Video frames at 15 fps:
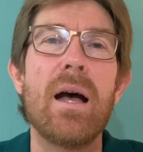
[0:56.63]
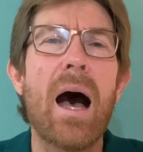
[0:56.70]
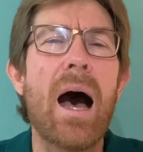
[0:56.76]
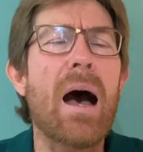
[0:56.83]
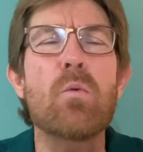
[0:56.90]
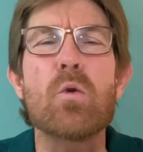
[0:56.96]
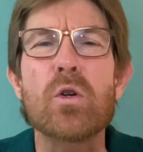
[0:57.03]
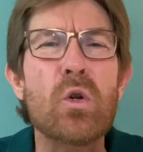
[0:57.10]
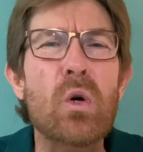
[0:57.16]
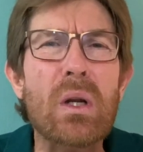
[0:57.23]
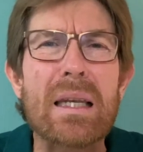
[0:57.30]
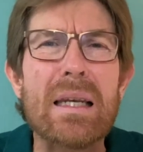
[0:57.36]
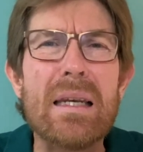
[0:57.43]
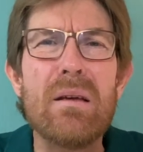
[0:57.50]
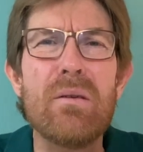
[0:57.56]
I will not
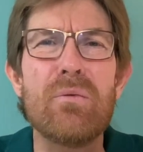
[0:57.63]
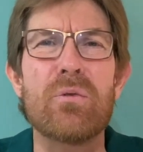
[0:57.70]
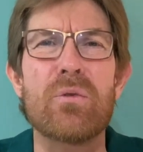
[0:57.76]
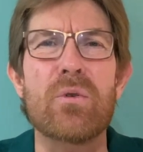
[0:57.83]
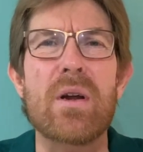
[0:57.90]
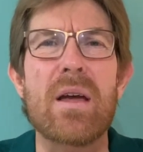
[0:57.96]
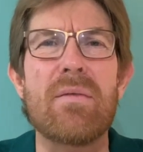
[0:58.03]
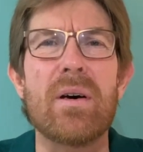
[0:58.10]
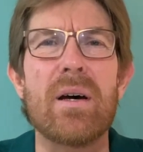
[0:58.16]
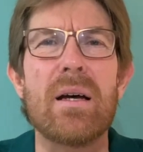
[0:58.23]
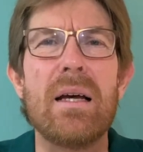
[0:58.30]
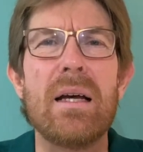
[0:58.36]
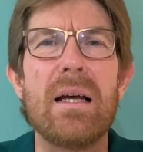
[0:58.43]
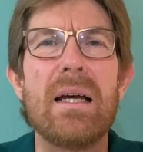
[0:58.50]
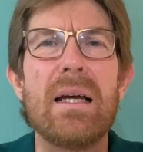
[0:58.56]
live forever.
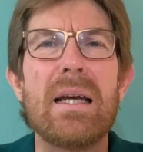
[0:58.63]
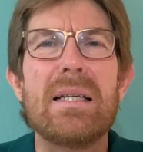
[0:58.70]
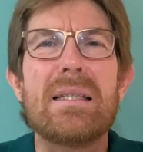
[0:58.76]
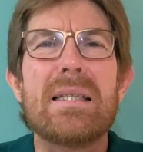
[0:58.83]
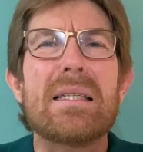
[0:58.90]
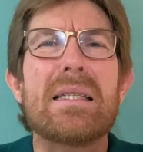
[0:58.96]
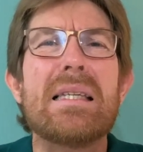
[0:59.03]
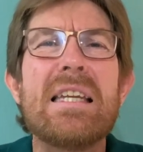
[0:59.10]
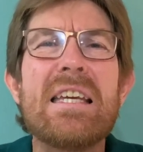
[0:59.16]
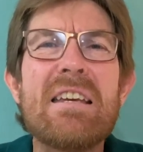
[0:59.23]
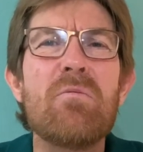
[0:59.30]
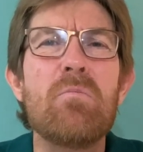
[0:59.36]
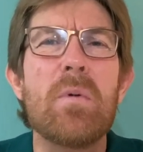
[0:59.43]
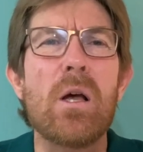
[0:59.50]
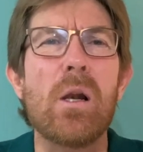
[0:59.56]
He says,
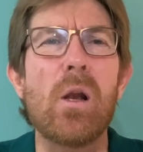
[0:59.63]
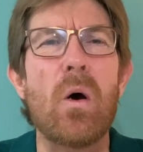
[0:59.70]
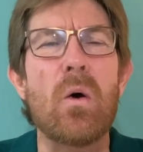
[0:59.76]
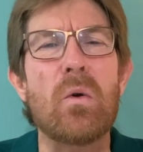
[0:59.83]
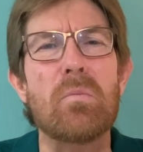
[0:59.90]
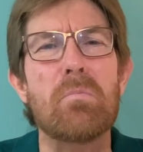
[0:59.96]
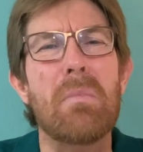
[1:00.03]
Leave me alone.